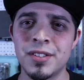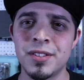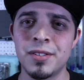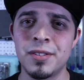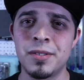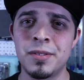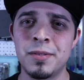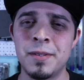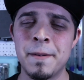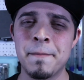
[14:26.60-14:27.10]

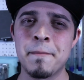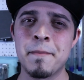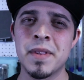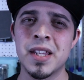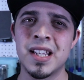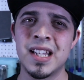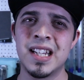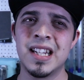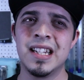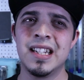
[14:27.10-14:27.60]
so
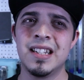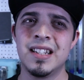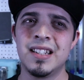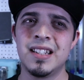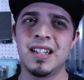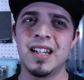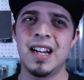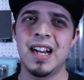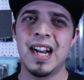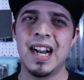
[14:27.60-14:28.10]

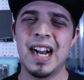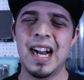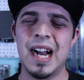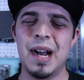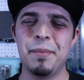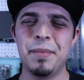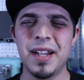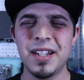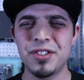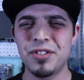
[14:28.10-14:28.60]

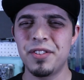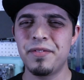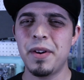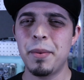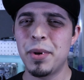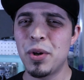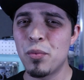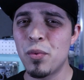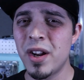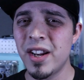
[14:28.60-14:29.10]
I'm not sure if
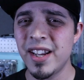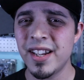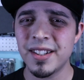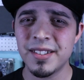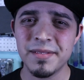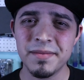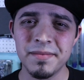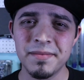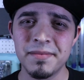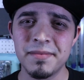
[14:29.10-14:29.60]
I'm going to run
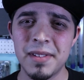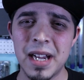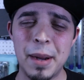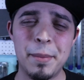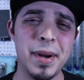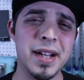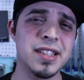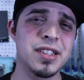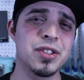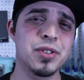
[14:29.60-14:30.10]
it. I
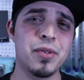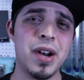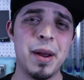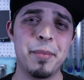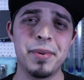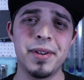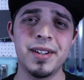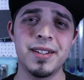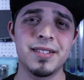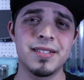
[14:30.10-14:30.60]
might
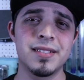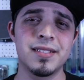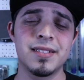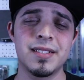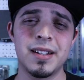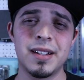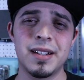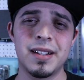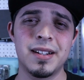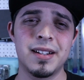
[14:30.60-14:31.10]
scrap it.
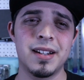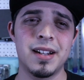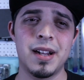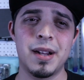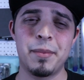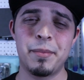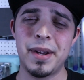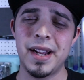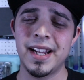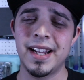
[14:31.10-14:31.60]

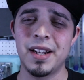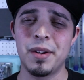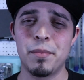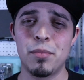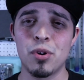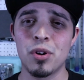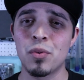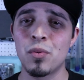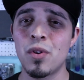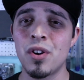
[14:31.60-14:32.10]
I might get a
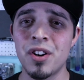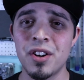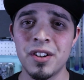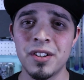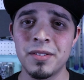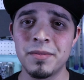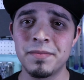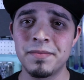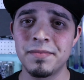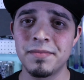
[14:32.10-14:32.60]

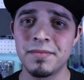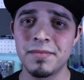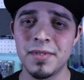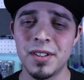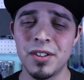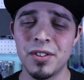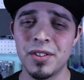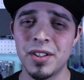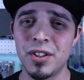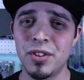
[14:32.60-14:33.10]
BorgWarner,
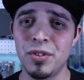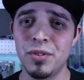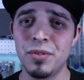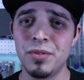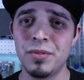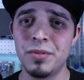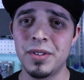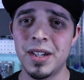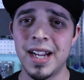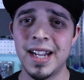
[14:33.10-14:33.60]
you know, the
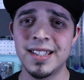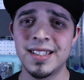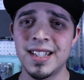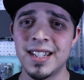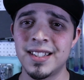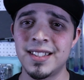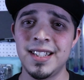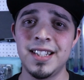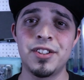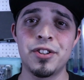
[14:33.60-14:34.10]
new
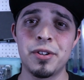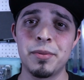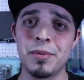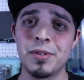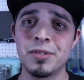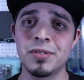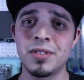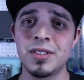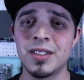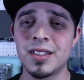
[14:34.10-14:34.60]
SXE
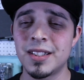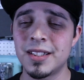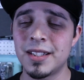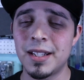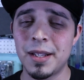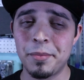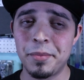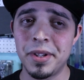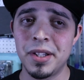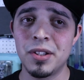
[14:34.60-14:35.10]
turbos.
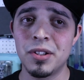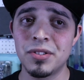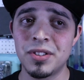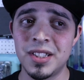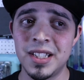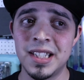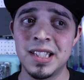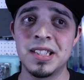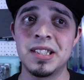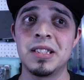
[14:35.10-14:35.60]
I mean, those
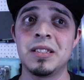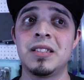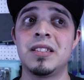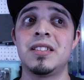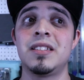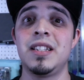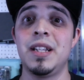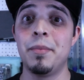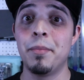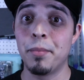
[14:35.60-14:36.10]
things
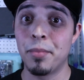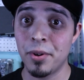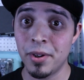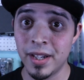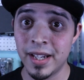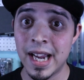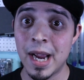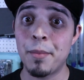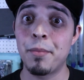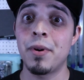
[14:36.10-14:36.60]
seem
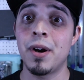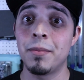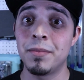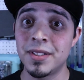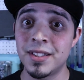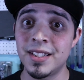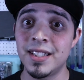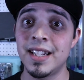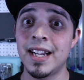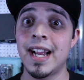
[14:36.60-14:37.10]
pretty damn
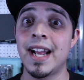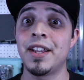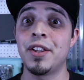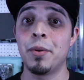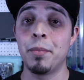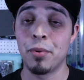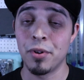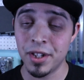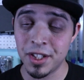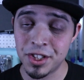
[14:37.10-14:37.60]
promising, and
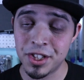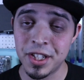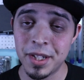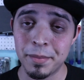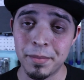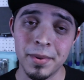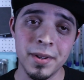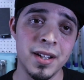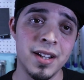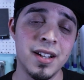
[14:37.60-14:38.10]
they're pretty
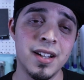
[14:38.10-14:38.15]
cheap.